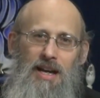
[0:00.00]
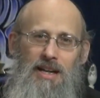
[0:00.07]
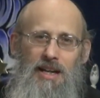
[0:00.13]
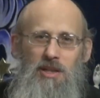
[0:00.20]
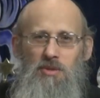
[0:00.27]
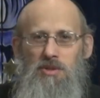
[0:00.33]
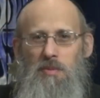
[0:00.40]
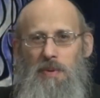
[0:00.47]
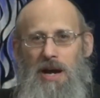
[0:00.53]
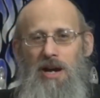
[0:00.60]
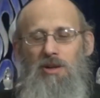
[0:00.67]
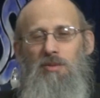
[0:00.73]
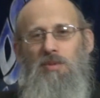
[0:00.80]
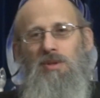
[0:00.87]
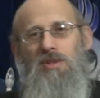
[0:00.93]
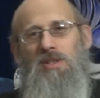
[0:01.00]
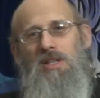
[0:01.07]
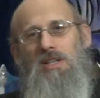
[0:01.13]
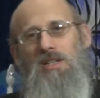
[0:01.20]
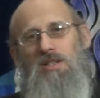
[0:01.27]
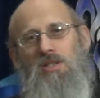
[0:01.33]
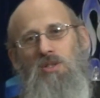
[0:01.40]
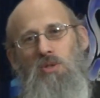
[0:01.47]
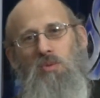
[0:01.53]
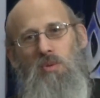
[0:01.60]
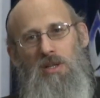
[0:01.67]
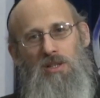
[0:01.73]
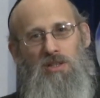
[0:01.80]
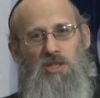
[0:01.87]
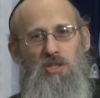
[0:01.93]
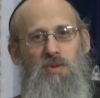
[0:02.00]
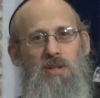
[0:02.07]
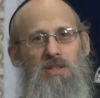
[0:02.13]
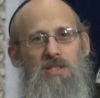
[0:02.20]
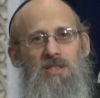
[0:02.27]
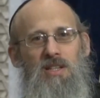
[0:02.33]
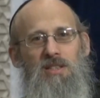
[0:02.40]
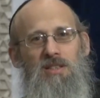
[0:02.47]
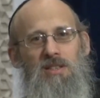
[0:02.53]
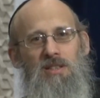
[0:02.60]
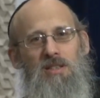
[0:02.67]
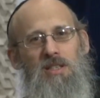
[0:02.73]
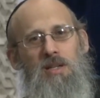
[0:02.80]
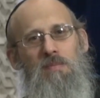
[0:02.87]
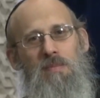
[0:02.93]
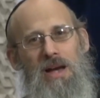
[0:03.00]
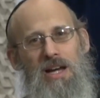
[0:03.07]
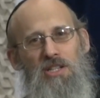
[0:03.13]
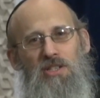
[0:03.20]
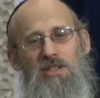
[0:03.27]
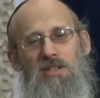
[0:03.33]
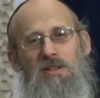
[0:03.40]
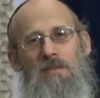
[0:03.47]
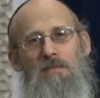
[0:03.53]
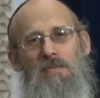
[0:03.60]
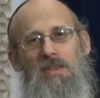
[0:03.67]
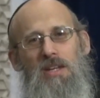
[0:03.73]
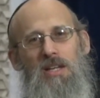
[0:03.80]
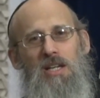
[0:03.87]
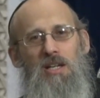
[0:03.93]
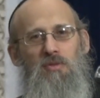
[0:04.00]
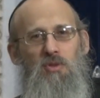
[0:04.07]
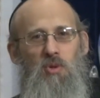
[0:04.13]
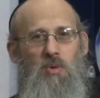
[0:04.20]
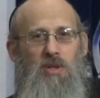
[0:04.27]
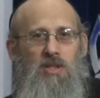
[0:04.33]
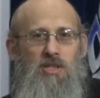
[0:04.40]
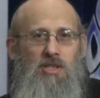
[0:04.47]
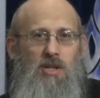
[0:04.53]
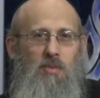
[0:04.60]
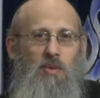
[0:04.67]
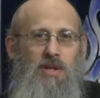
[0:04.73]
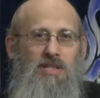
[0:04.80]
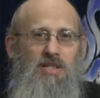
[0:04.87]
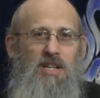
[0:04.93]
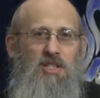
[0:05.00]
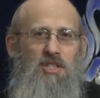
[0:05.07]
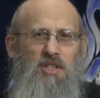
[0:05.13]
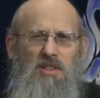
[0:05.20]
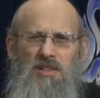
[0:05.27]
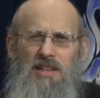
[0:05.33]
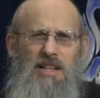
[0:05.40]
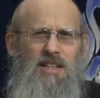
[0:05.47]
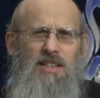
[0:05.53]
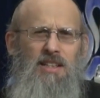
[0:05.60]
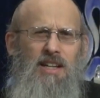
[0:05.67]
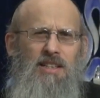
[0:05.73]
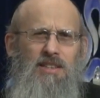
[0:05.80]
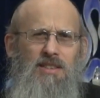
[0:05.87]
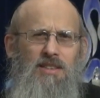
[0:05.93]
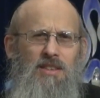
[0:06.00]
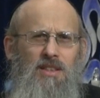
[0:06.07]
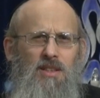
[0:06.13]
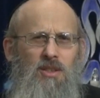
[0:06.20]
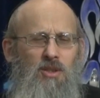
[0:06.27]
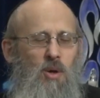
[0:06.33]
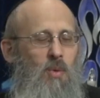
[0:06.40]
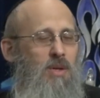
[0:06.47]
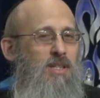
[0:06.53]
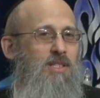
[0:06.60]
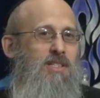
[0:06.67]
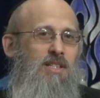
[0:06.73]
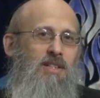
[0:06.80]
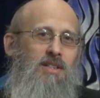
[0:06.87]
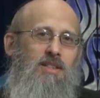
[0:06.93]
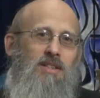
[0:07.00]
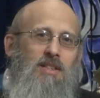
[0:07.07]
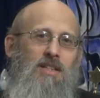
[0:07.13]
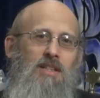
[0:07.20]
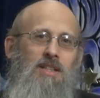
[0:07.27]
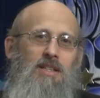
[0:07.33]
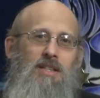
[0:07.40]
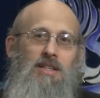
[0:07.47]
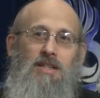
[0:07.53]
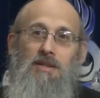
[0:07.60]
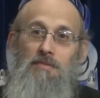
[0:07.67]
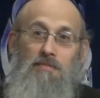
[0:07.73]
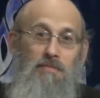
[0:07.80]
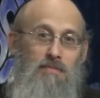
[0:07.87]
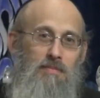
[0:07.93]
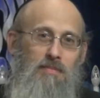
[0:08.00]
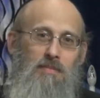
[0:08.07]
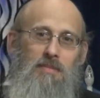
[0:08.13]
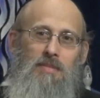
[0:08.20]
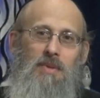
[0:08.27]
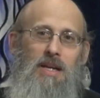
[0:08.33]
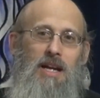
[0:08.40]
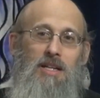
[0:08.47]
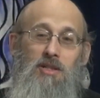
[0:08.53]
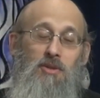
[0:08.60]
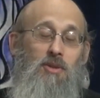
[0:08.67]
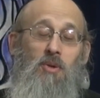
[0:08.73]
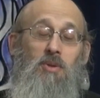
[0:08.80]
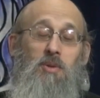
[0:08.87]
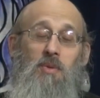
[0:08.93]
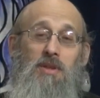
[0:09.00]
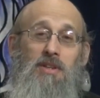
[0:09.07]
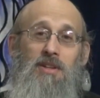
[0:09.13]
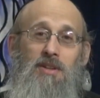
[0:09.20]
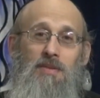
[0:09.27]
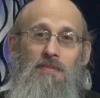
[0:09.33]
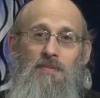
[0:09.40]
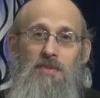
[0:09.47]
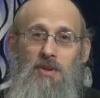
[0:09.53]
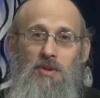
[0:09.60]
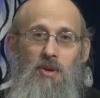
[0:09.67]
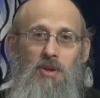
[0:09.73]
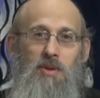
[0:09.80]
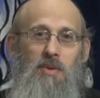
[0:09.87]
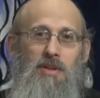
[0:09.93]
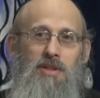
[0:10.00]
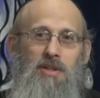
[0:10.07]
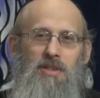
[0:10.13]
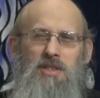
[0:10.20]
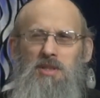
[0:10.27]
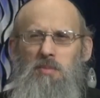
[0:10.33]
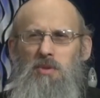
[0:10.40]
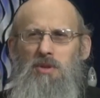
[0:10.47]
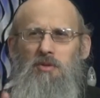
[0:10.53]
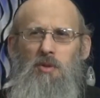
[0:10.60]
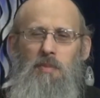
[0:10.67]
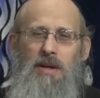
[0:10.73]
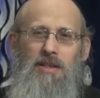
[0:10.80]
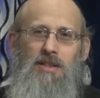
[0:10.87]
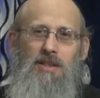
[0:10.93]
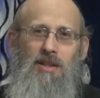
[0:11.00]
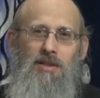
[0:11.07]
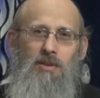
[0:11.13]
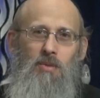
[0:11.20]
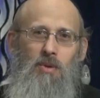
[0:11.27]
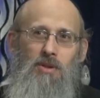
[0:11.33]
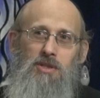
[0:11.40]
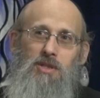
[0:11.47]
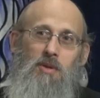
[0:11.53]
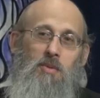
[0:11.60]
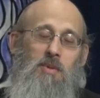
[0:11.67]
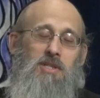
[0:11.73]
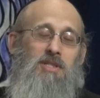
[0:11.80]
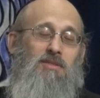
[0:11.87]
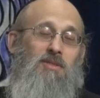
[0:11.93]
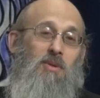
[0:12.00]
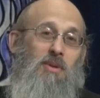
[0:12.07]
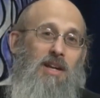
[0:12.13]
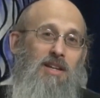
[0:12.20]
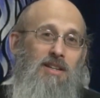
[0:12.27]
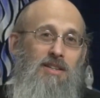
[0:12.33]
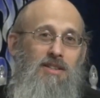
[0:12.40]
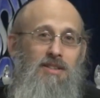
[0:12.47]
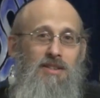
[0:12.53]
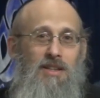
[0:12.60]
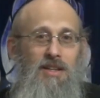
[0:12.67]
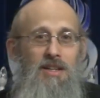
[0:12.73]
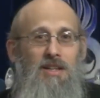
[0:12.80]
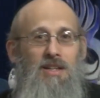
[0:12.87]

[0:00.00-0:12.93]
And I use a parable to illustrate this idea. Imagine if you were in a subway station late at night, no one is there, and you're the only one there. You're the only one there, and there's a beautiful painting on the wall. Someone must have donated it